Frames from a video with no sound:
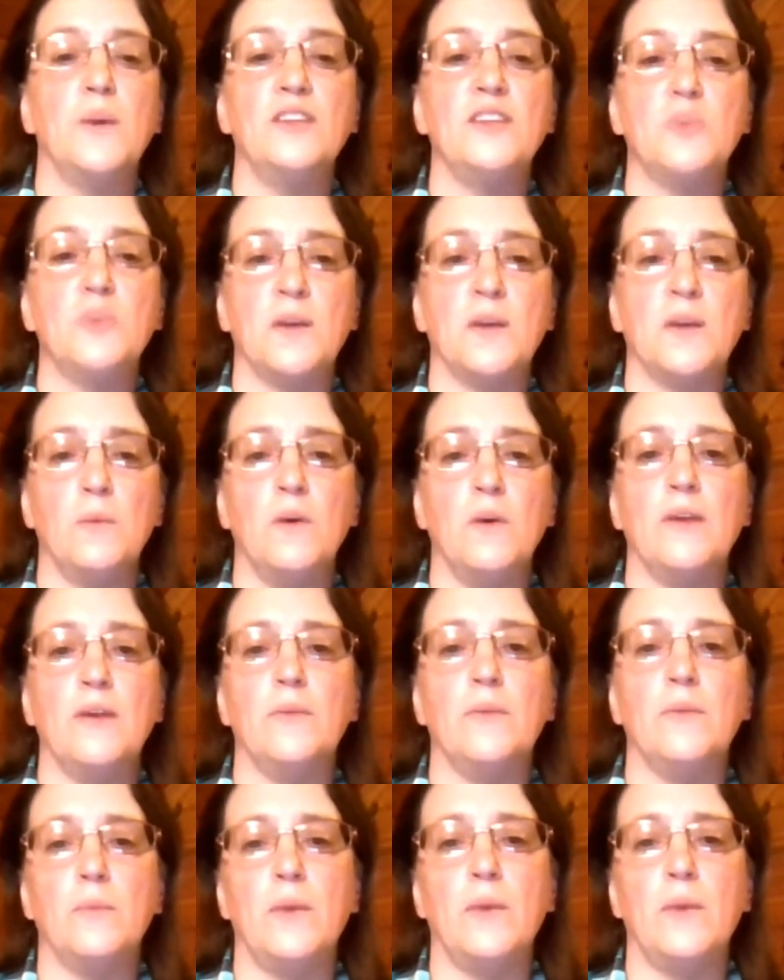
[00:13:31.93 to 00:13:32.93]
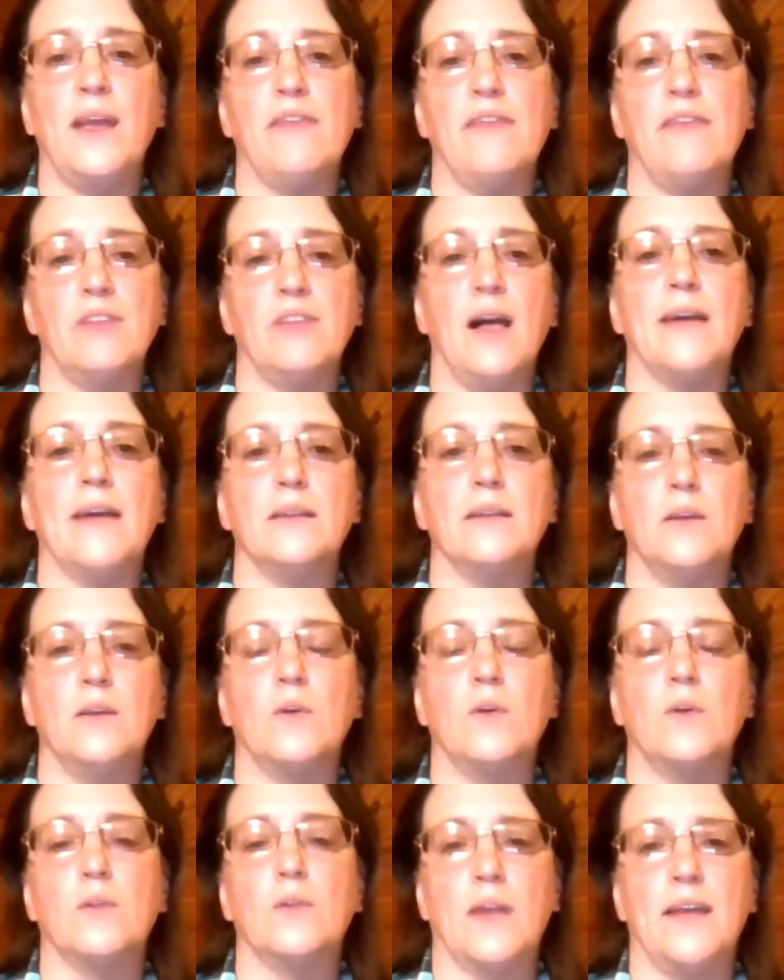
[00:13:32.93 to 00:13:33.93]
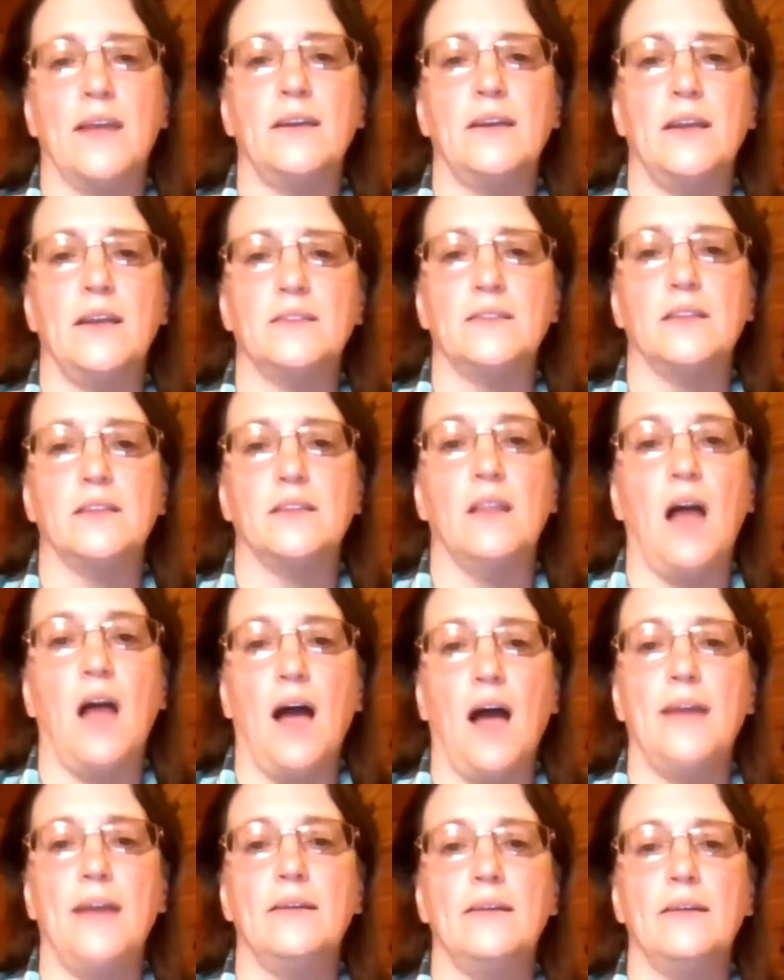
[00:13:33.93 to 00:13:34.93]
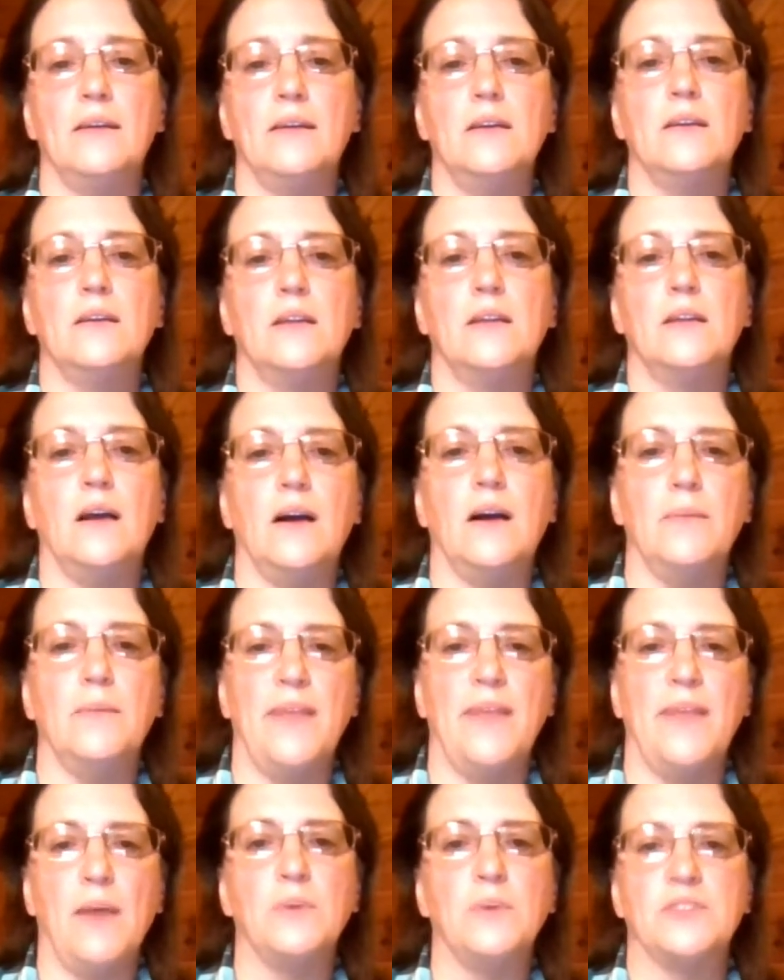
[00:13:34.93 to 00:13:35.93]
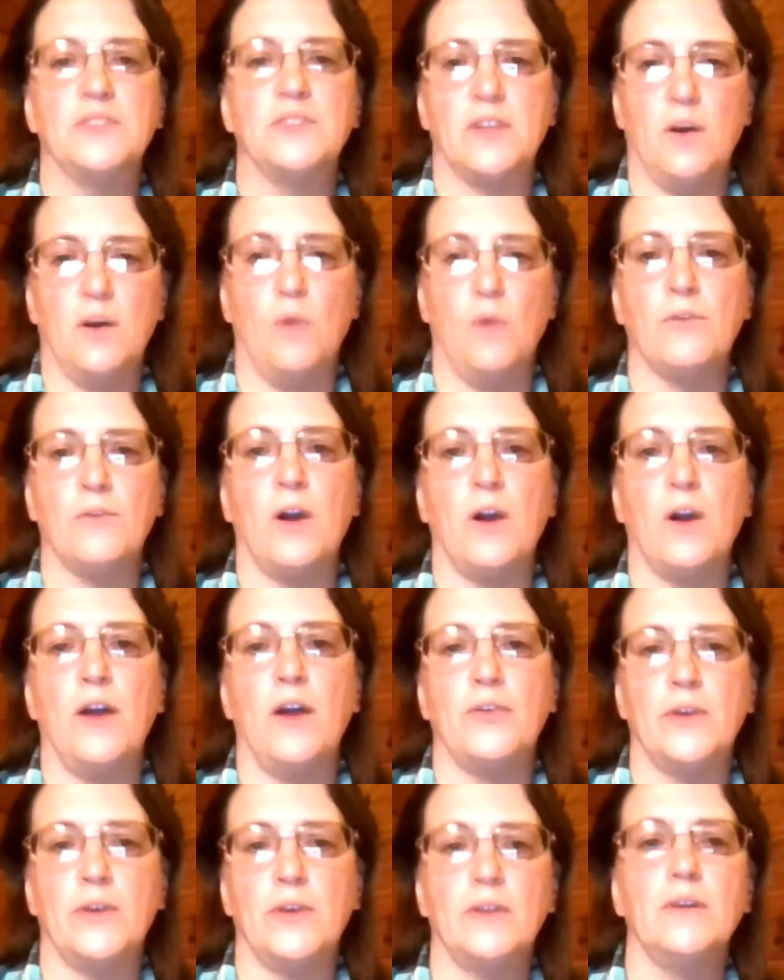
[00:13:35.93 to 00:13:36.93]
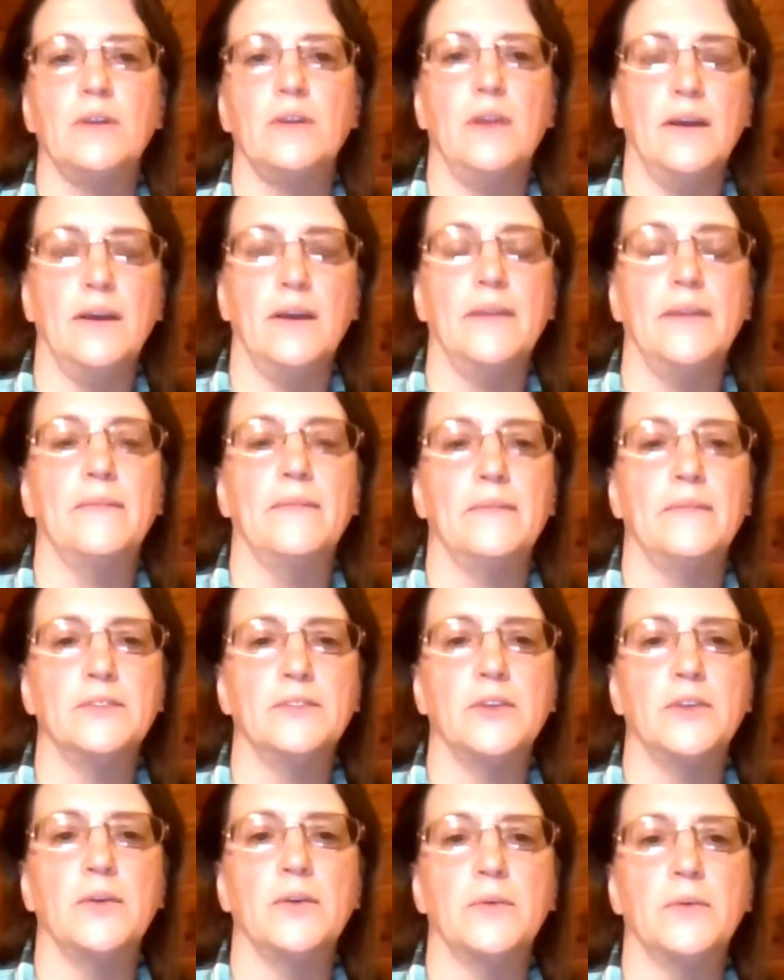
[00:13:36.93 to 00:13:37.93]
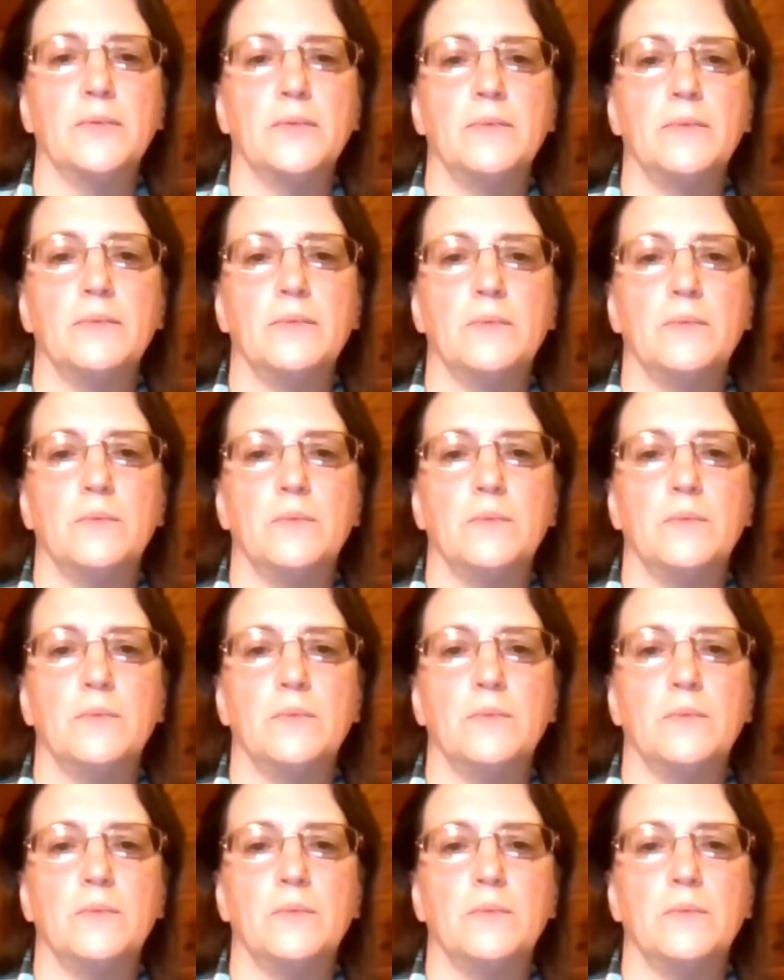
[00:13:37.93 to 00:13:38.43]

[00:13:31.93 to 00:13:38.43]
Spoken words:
2021, we have a lot of local candidates, a lot. That was the over 100. Yeah. So